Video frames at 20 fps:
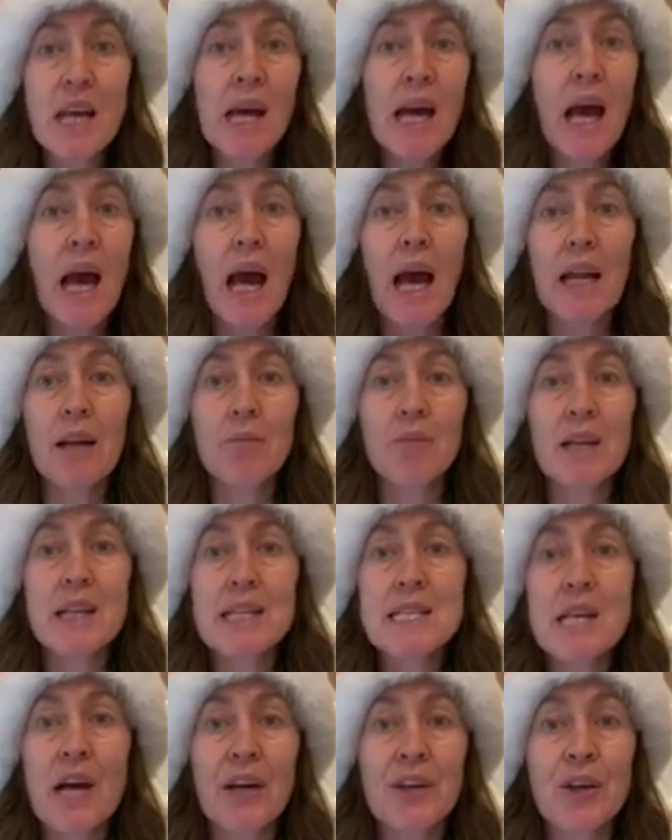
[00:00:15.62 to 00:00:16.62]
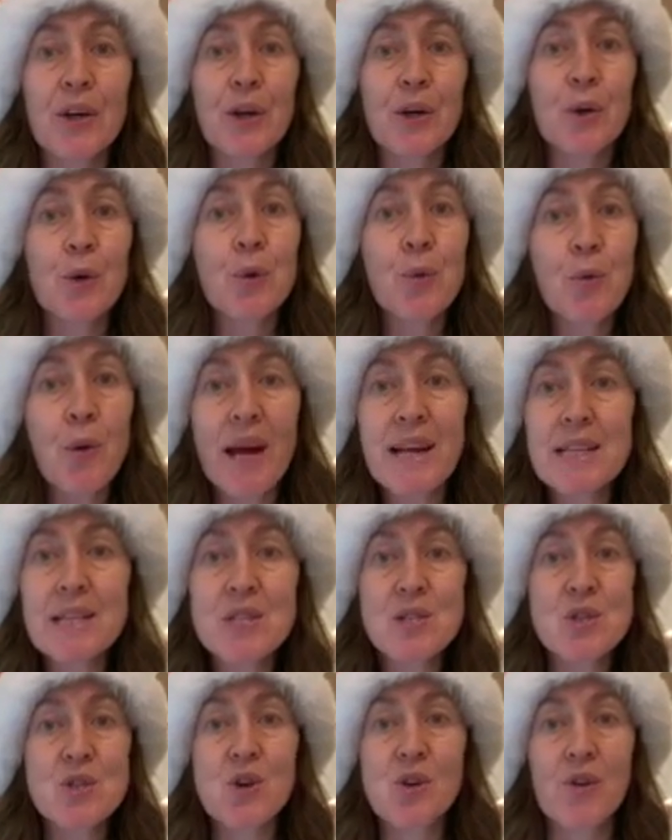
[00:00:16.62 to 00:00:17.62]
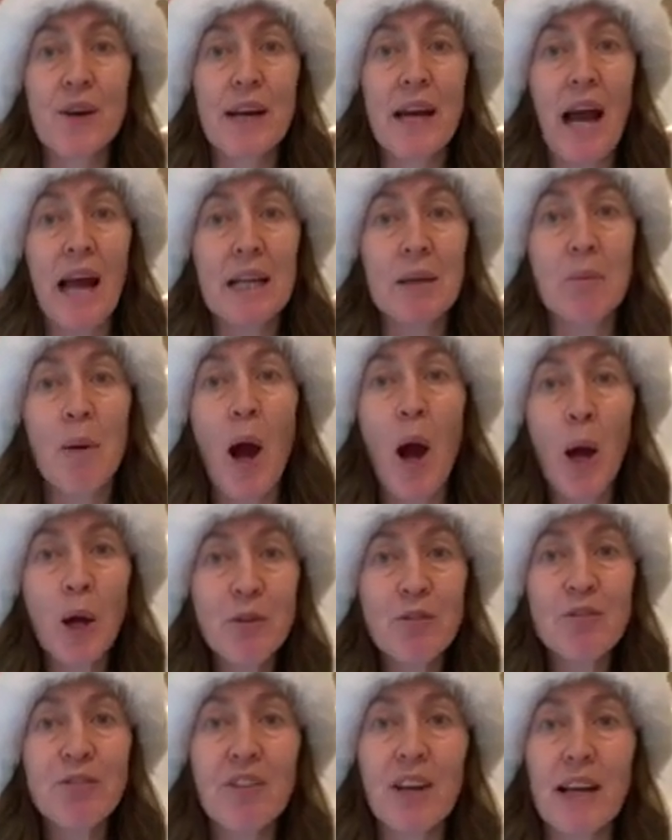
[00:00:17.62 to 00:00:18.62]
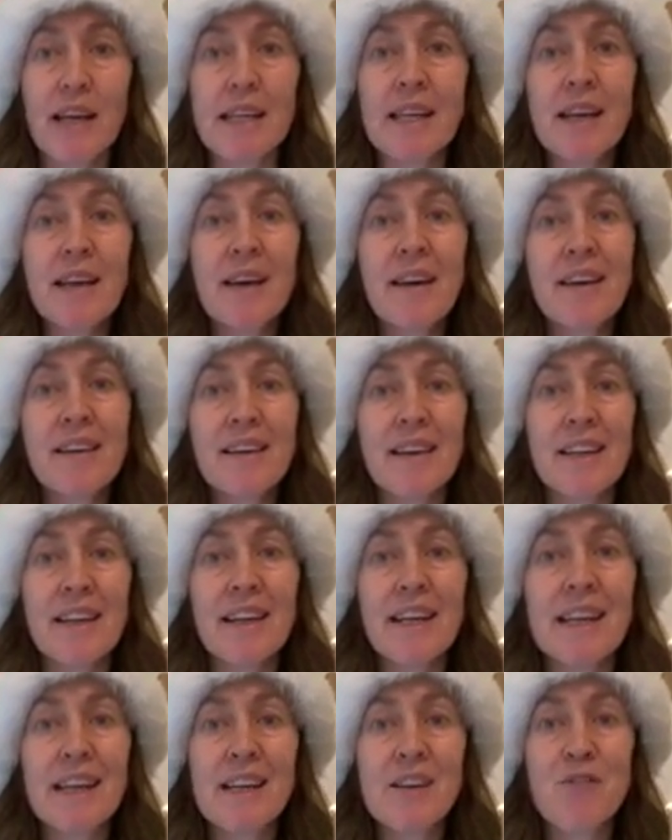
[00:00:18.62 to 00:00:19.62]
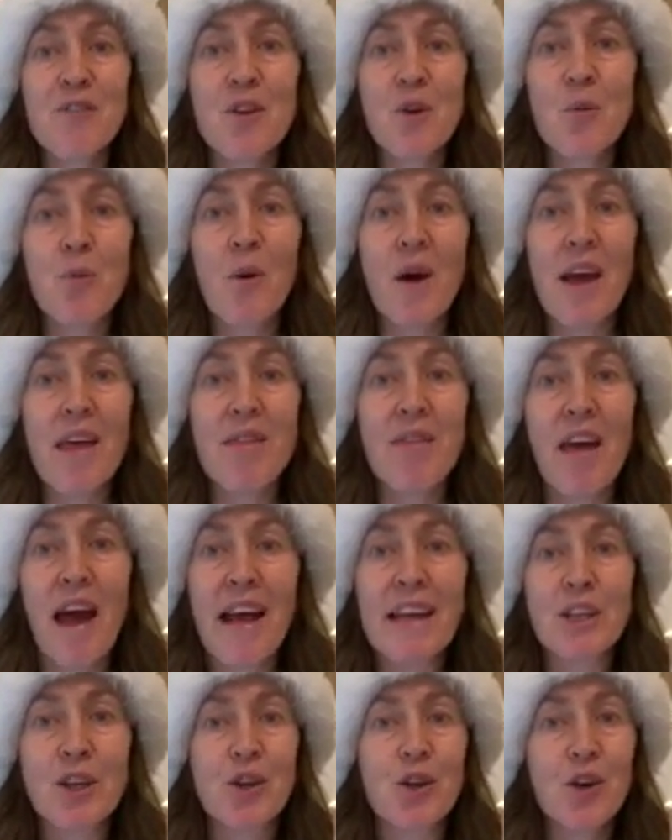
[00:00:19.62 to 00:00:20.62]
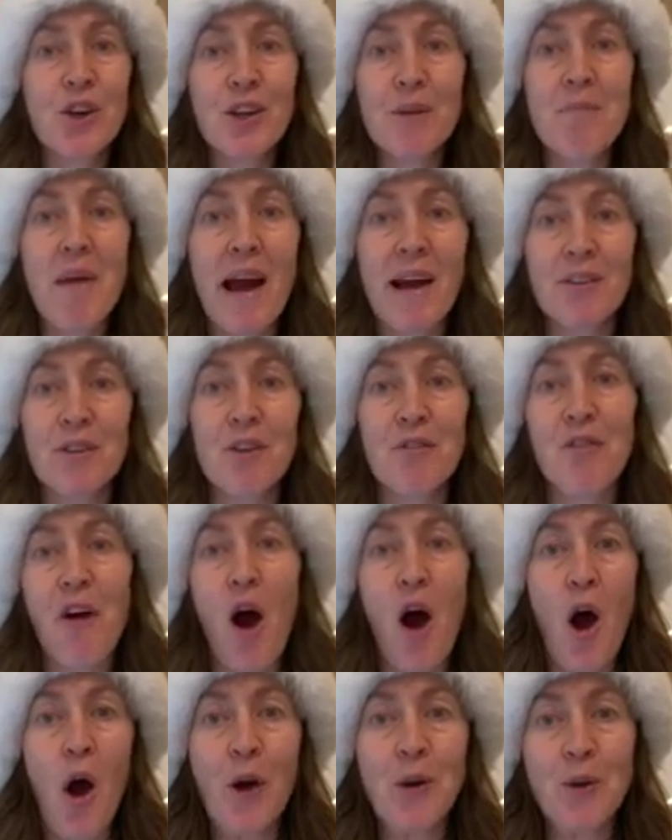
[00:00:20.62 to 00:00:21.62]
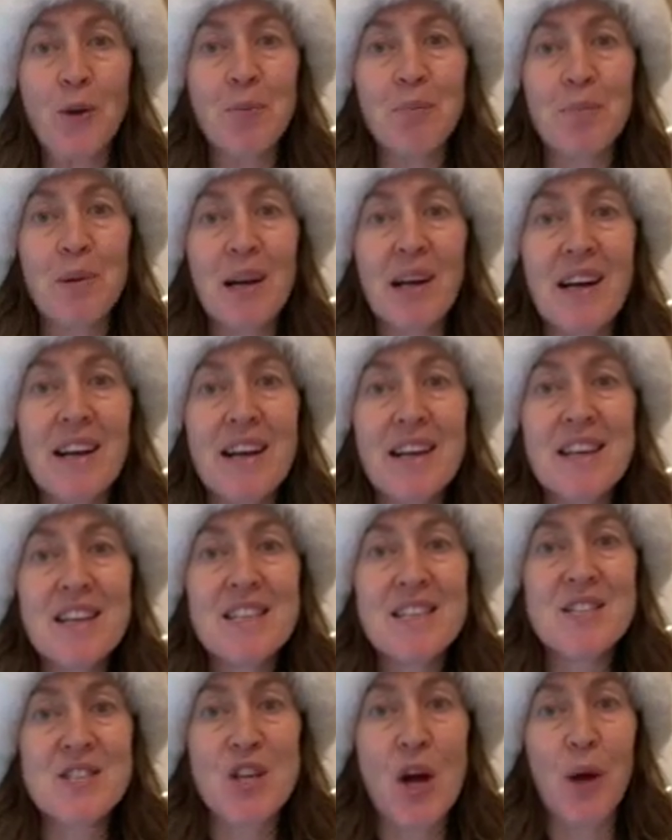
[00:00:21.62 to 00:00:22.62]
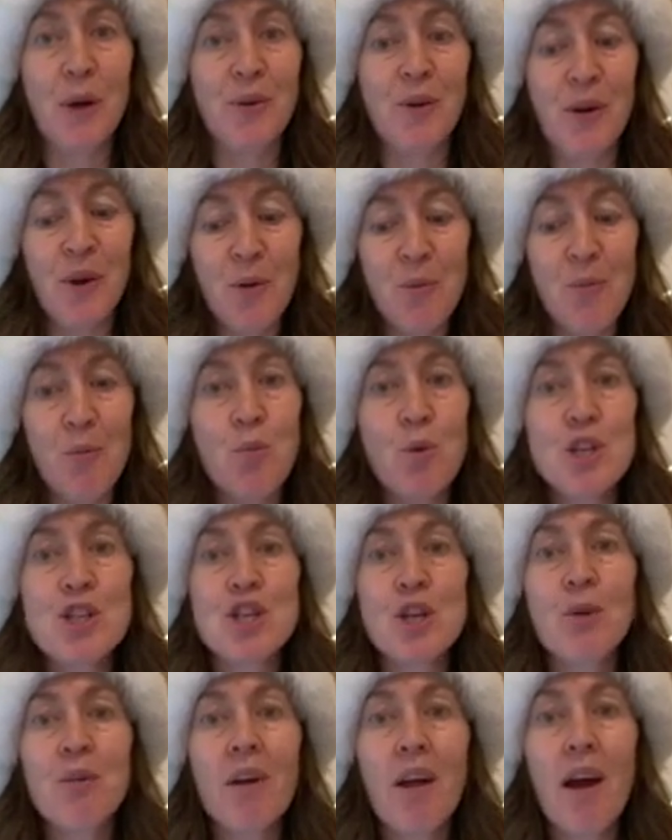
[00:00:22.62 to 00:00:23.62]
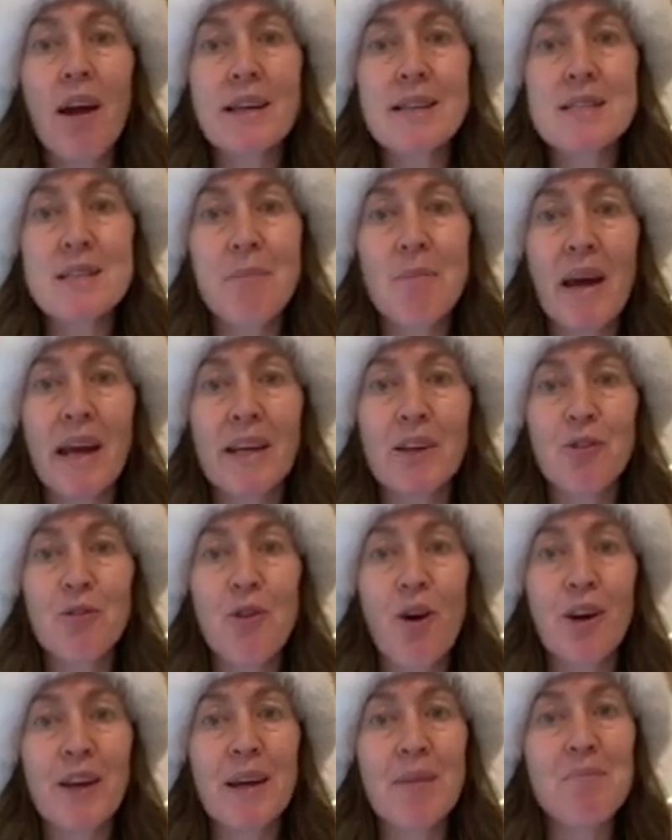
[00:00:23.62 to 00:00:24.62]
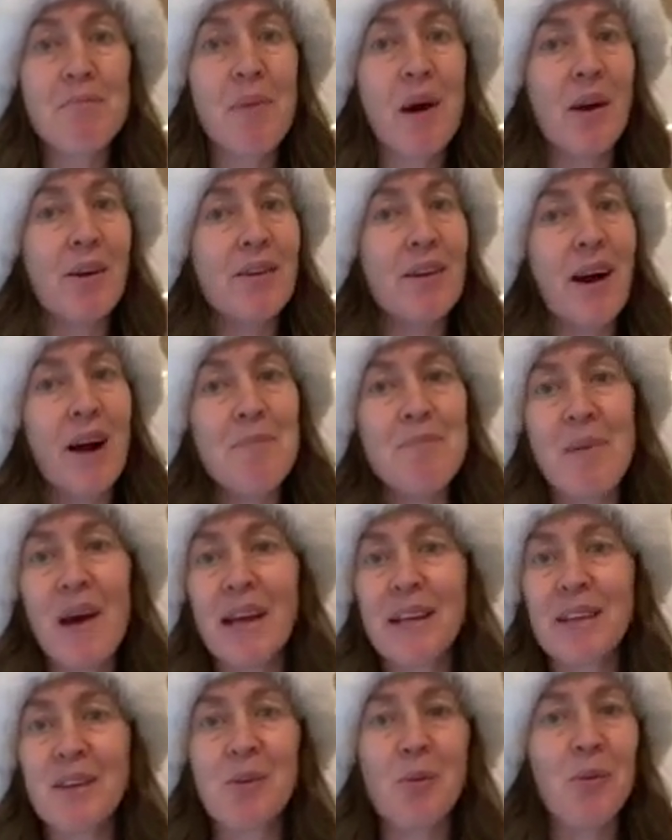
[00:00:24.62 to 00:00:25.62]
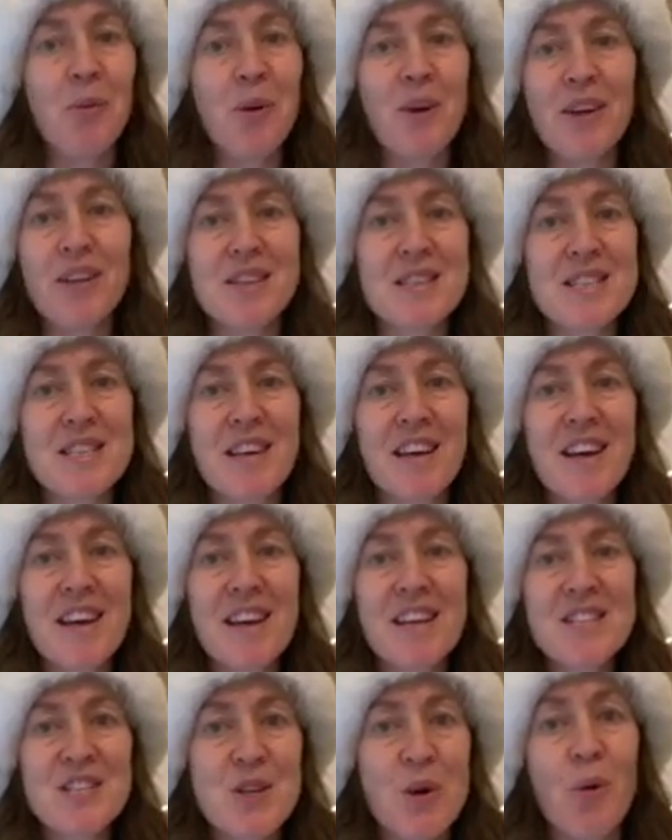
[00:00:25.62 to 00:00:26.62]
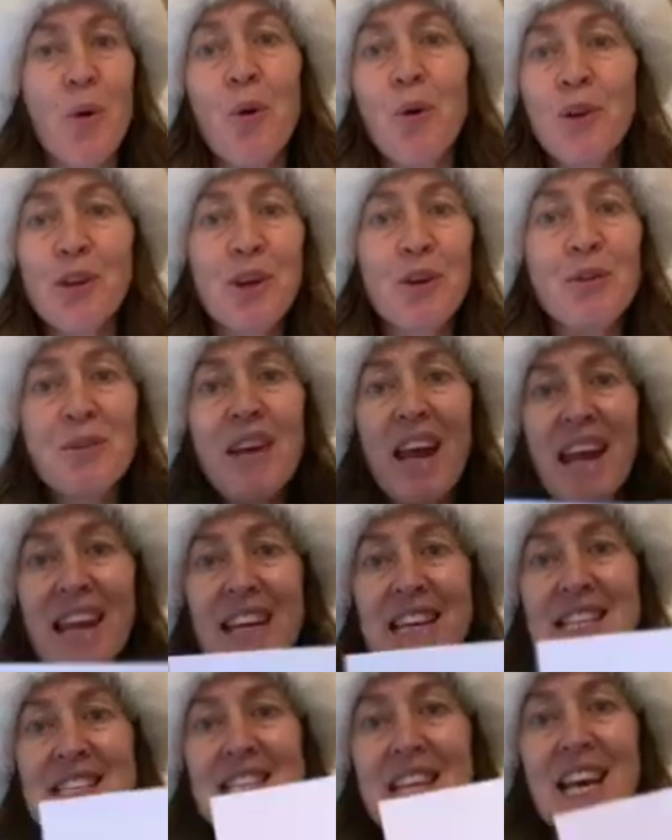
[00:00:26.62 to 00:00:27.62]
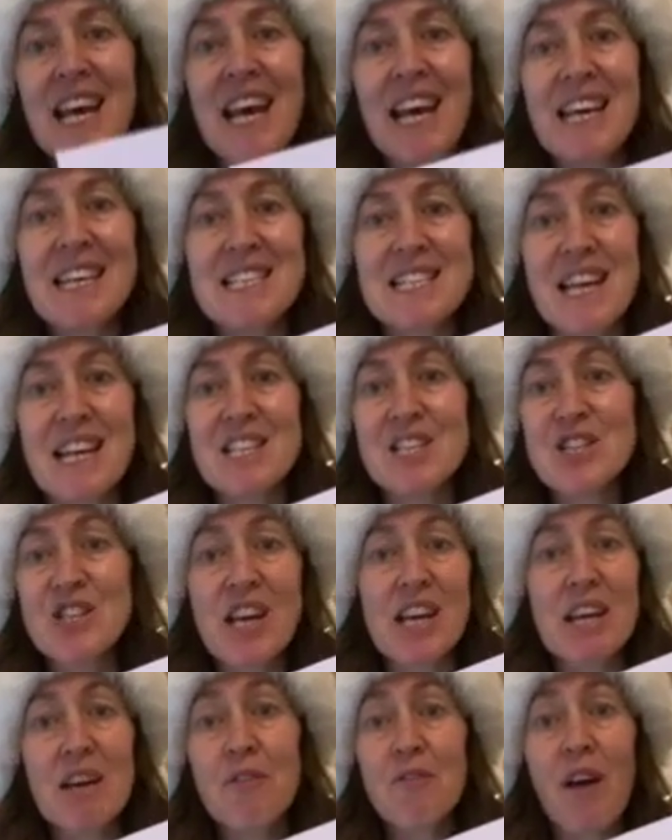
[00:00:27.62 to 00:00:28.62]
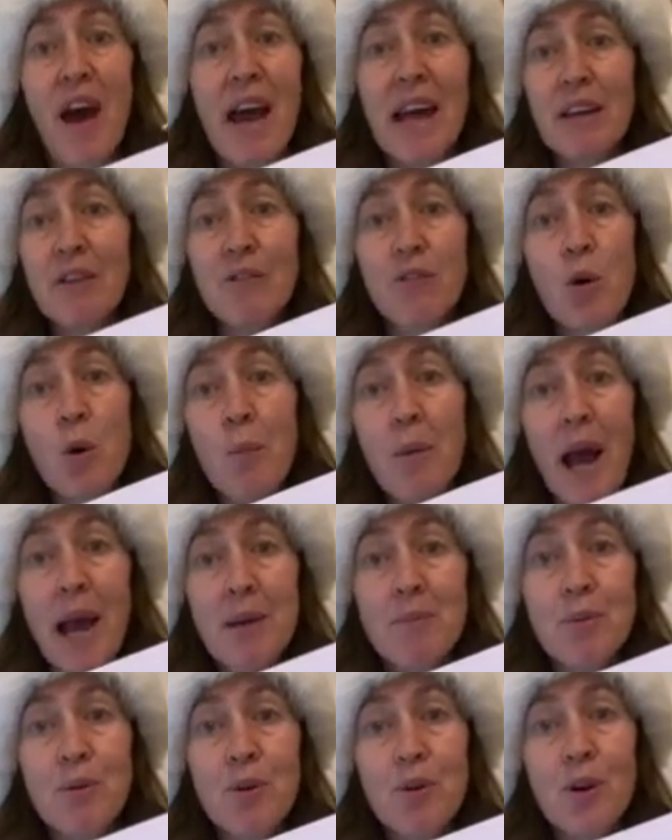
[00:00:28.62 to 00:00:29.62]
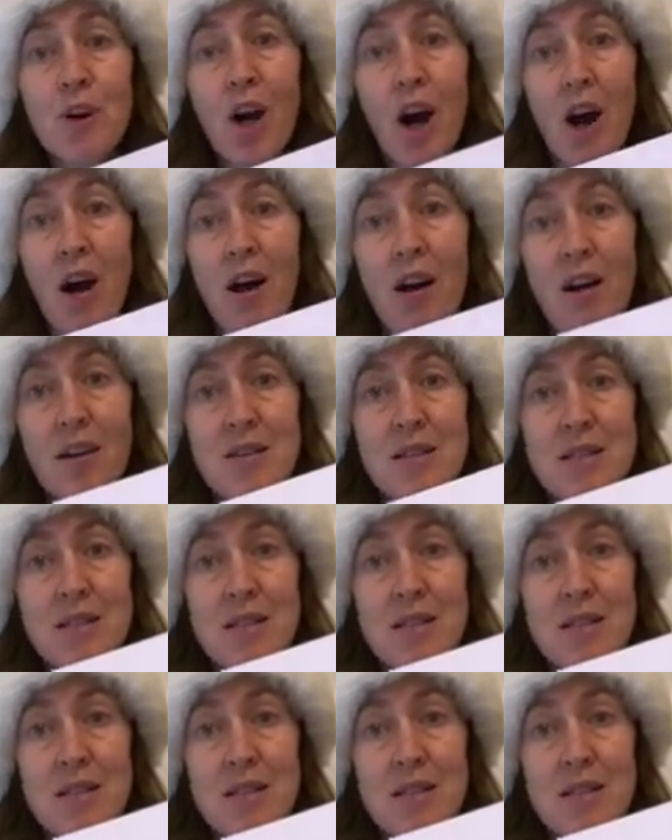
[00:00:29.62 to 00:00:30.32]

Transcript: and I'm going to tell you a great story, and I'm hopefully going to leave you with a good amount of hope. So, would you like to make a rocking boat? I bet you would. So all you need is a sheet of A4 paper or card,